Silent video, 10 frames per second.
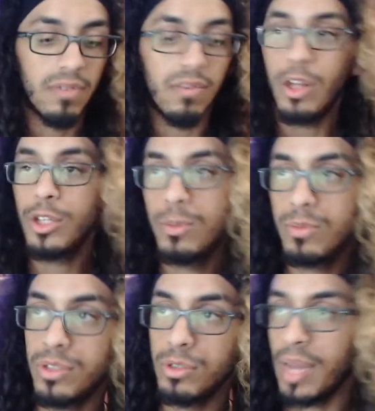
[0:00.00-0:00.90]
Volume
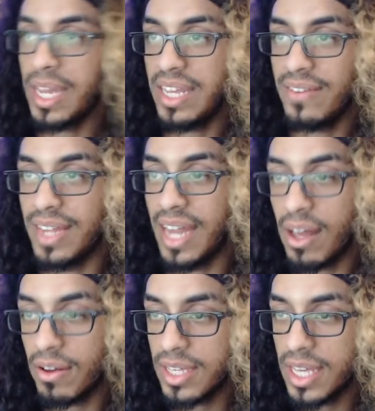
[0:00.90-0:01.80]
two ain't even
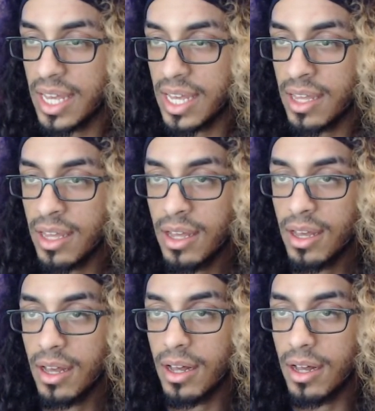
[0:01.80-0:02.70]
out yet,
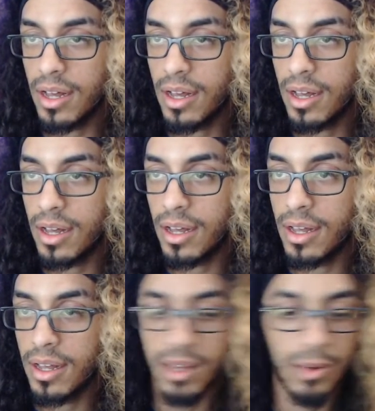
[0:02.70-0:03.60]

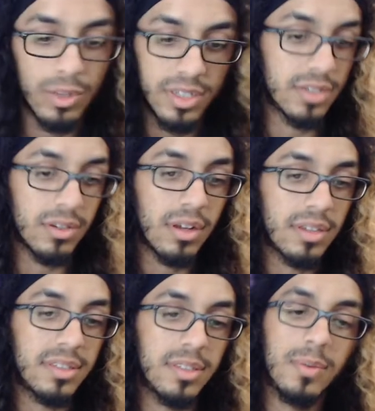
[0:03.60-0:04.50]
uh, which is
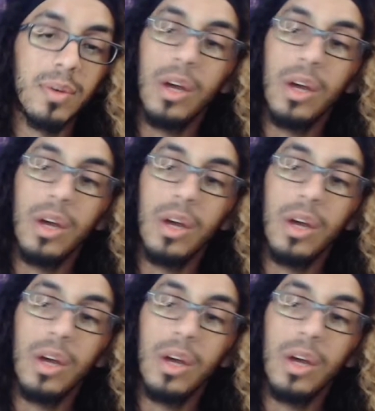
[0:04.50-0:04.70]
awesome.